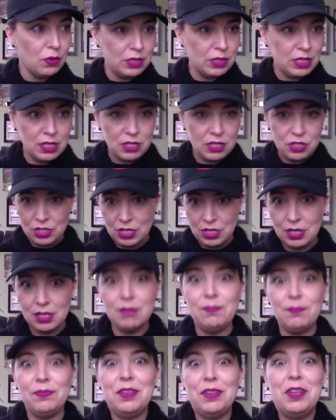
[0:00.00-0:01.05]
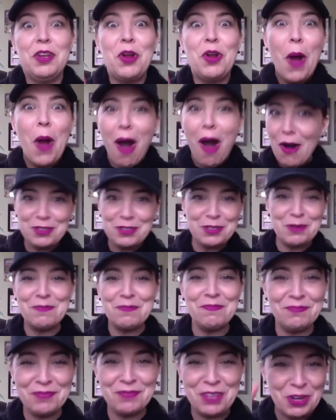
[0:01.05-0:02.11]
is she, awesome,
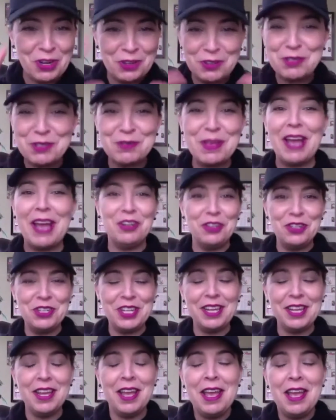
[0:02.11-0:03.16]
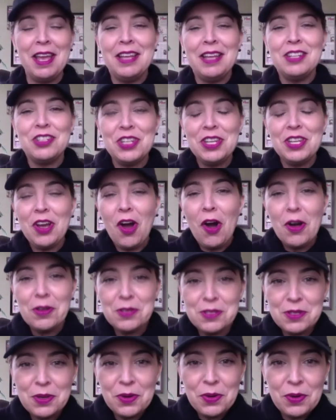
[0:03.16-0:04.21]
energy, she also,